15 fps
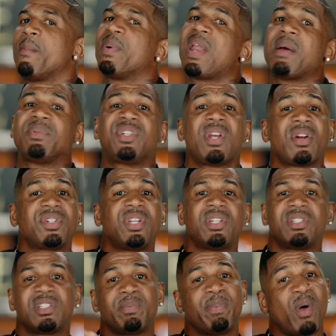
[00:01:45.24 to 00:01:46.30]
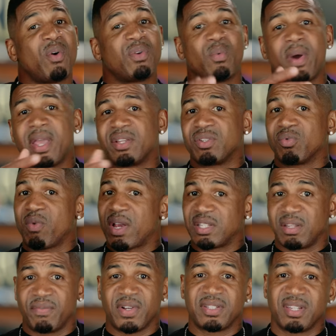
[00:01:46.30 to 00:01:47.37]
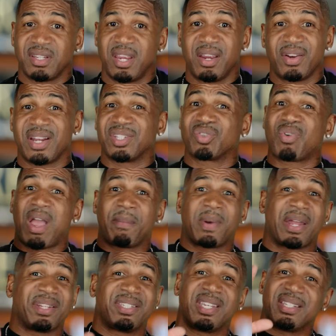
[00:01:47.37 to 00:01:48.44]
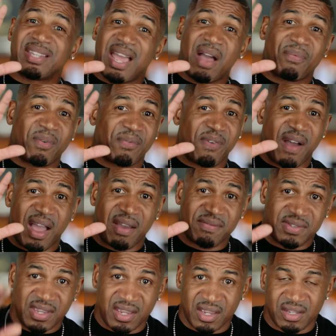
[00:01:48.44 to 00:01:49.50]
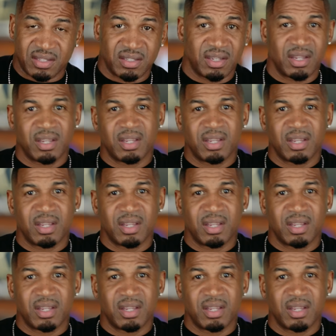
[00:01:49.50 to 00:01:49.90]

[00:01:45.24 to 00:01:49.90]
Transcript: But I'm sure she's as blown away as the rest of us to hear that Scrap got to sit down for five years.